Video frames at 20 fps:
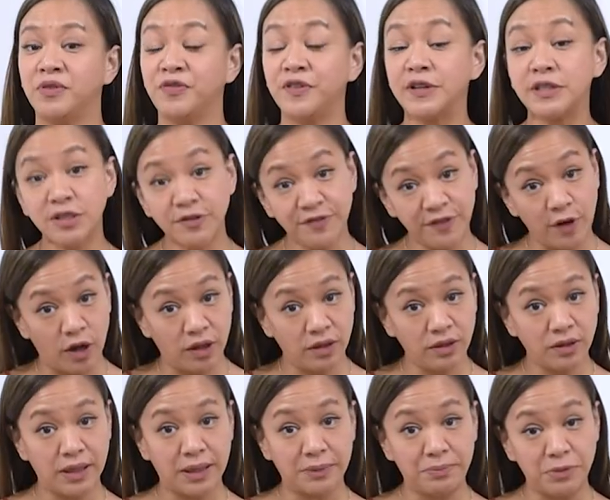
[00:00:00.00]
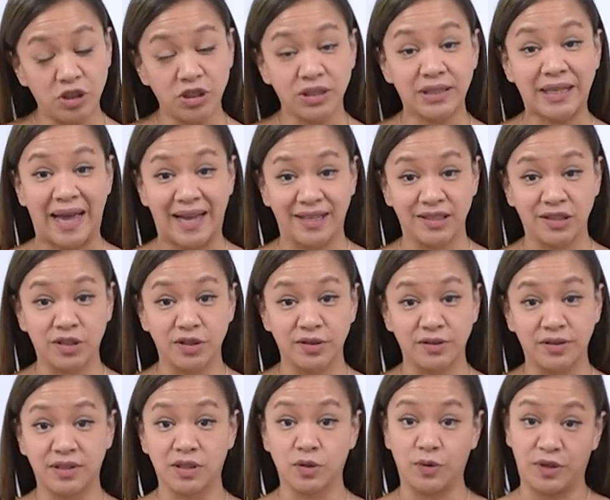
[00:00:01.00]
First of all, let me just answer
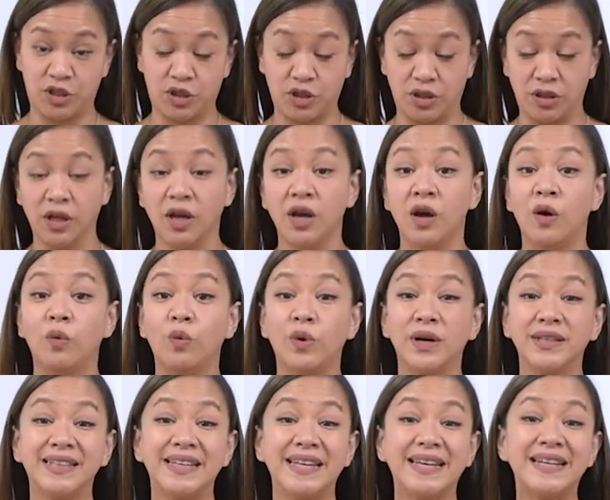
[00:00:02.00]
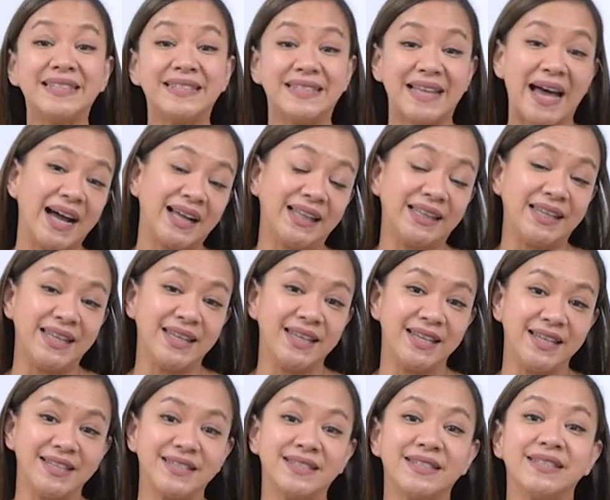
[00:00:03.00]
this question. What exactly
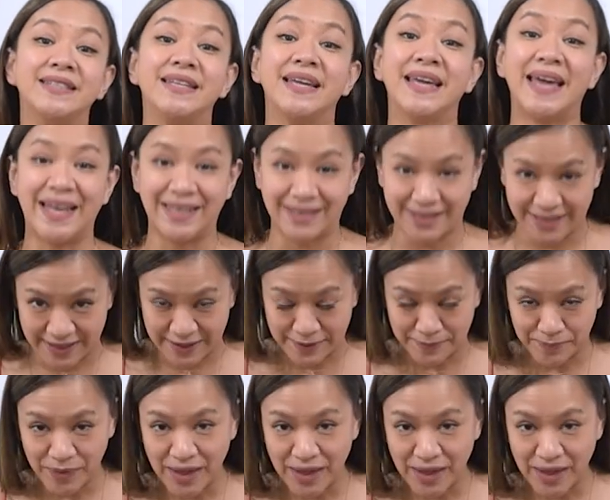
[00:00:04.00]
is decanting?